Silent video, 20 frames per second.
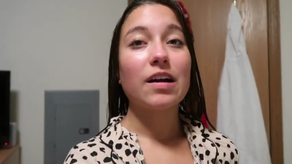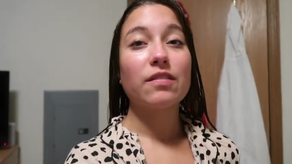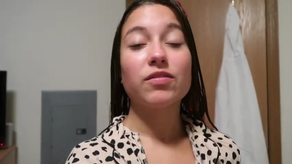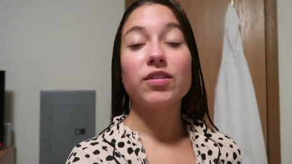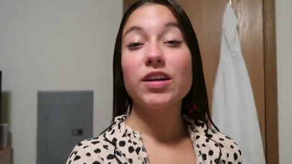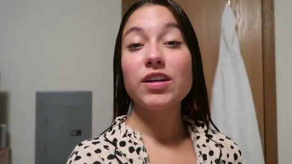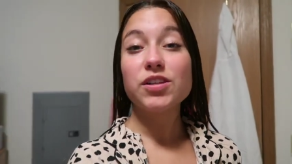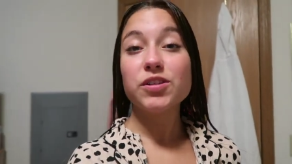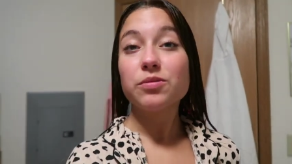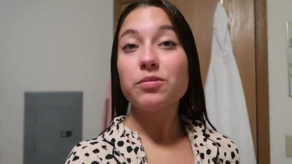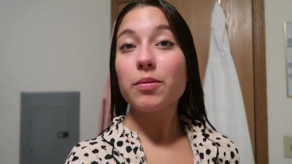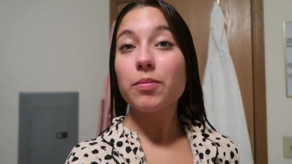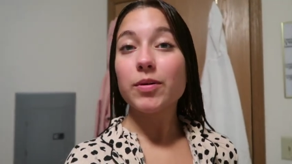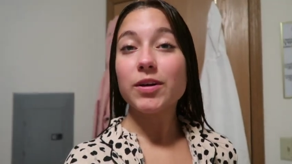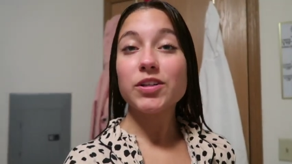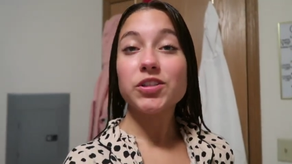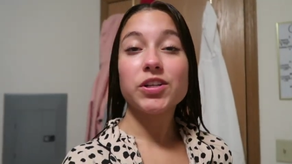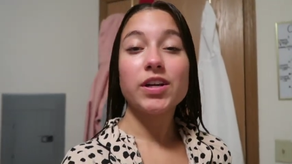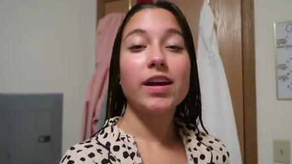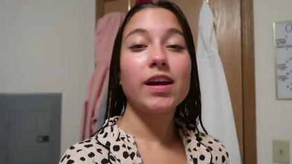I really do
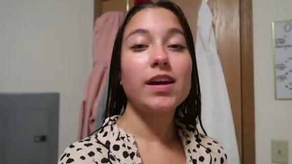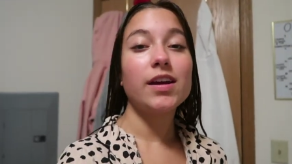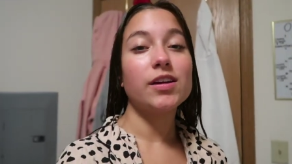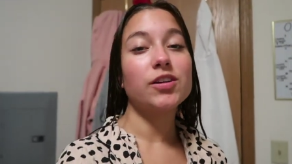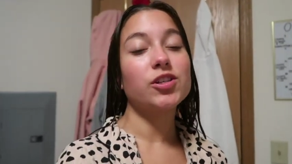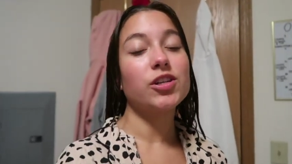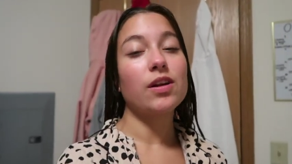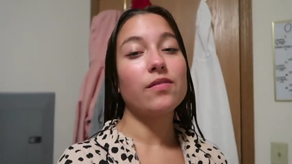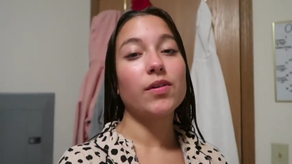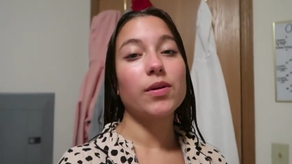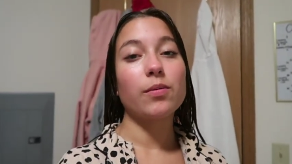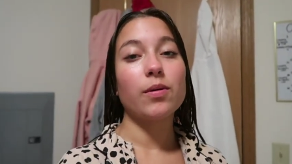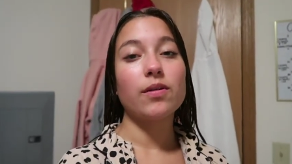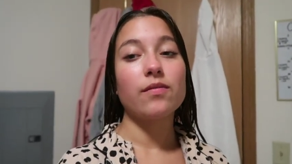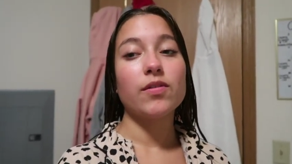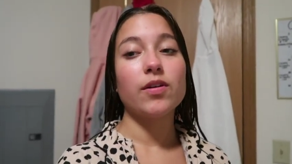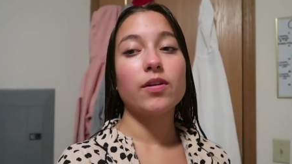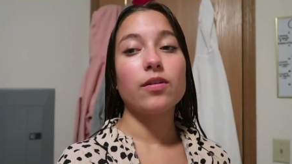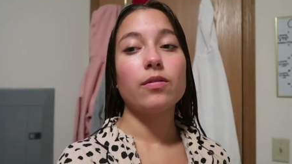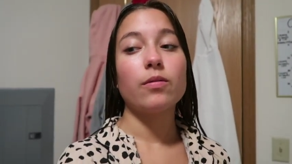appreciate each and every one
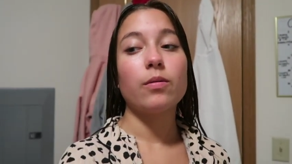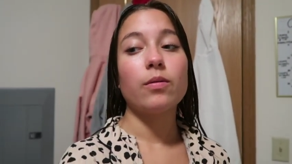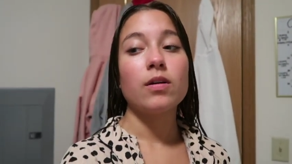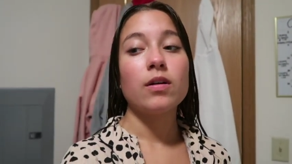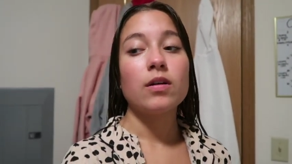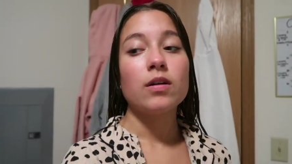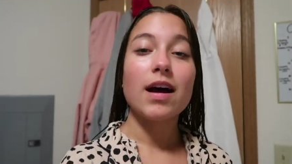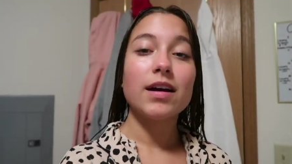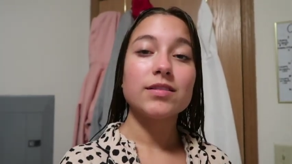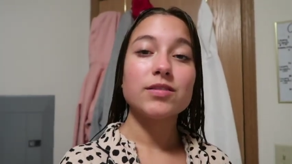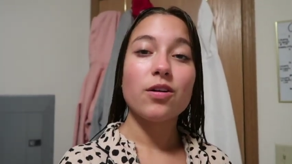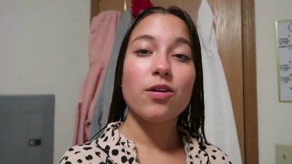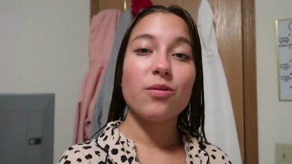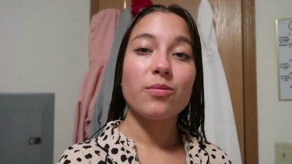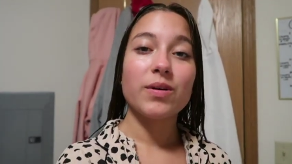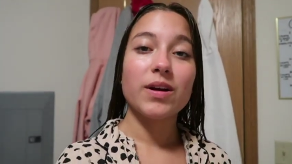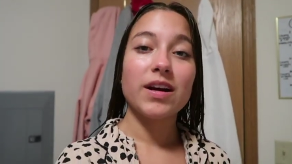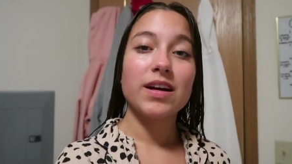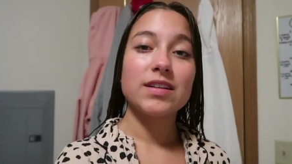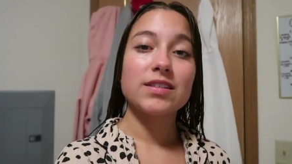of you. As
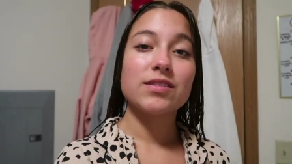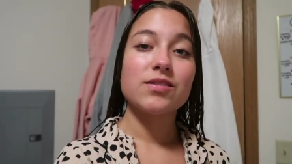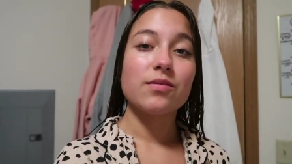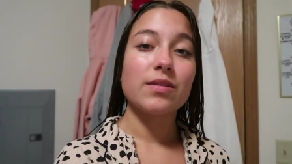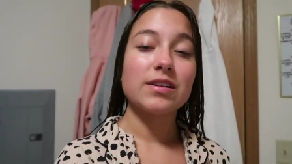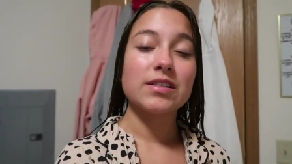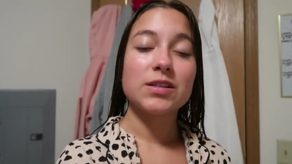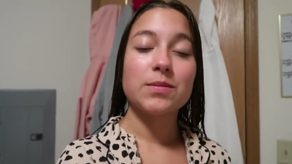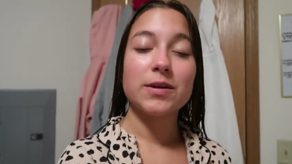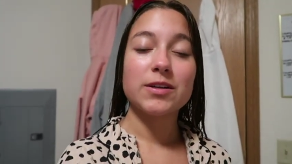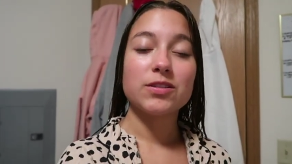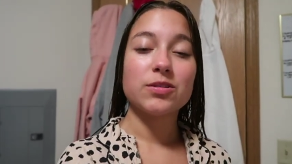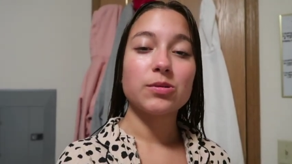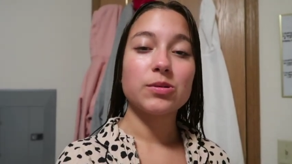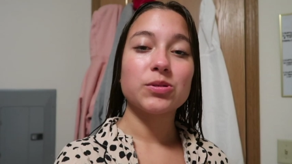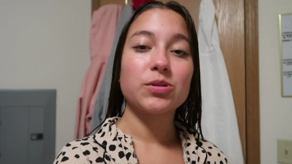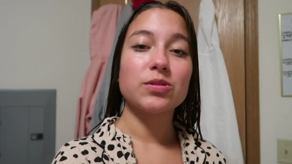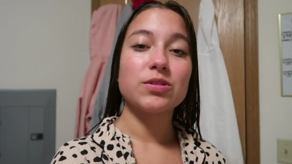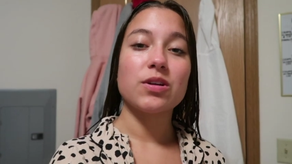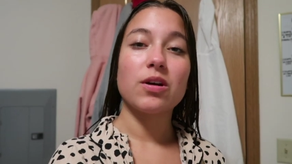always, the rest of my
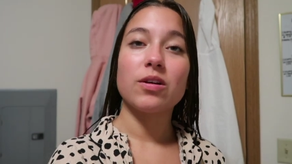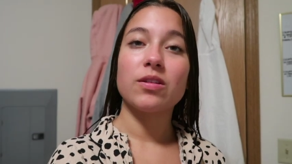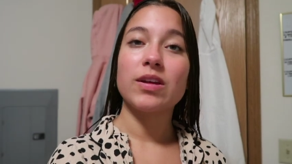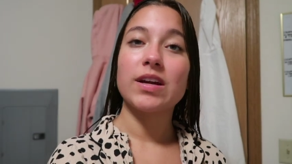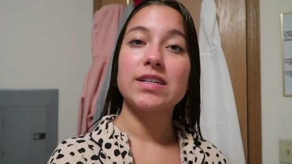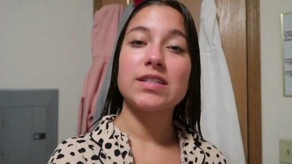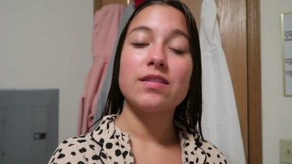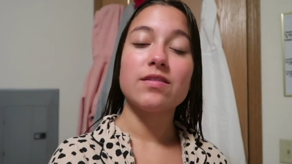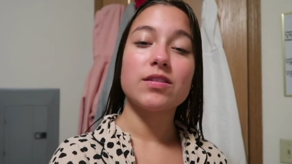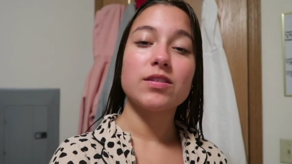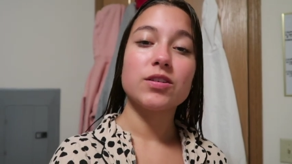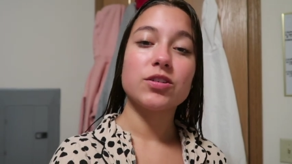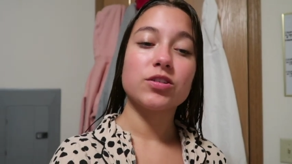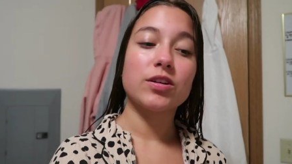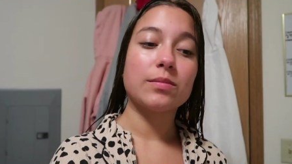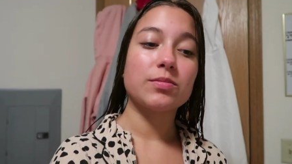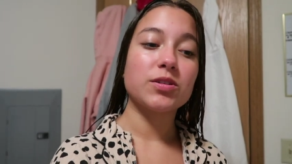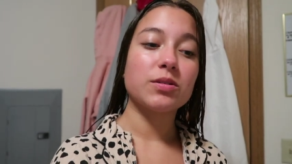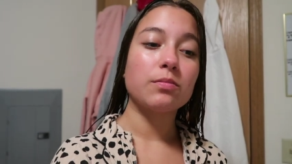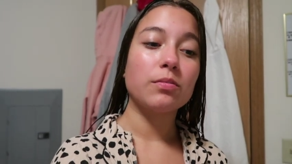socials are linked in the
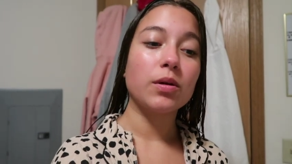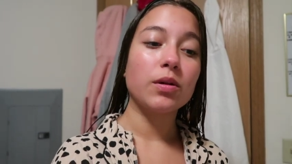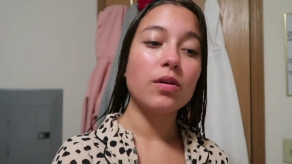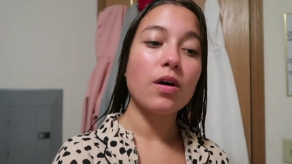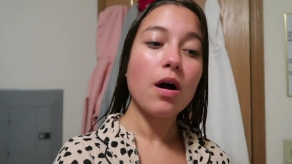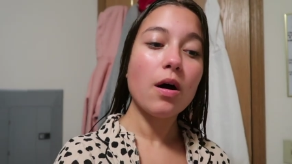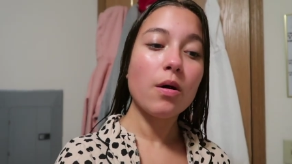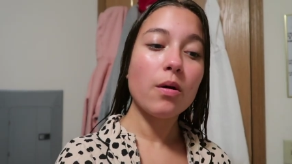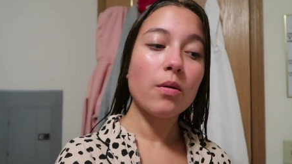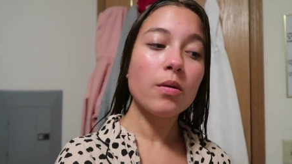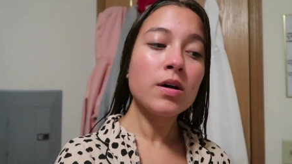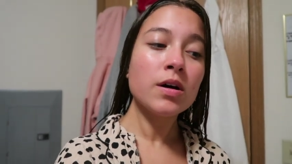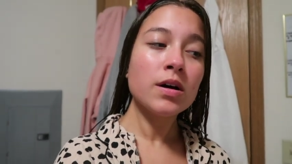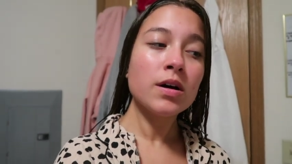description below.